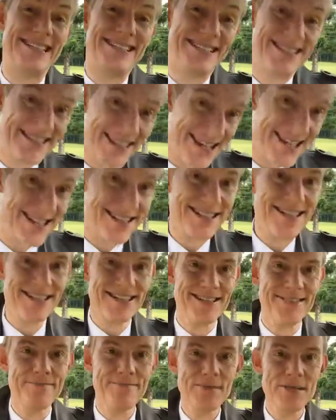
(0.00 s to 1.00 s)
done it
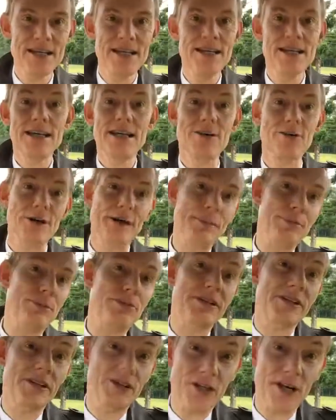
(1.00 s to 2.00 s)
and are able
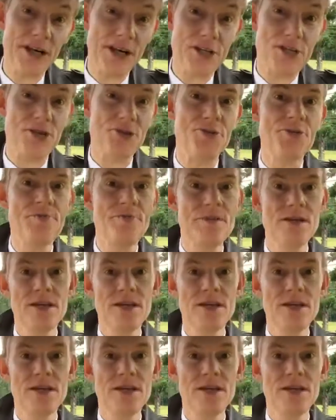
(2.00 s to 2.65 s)
to guide you,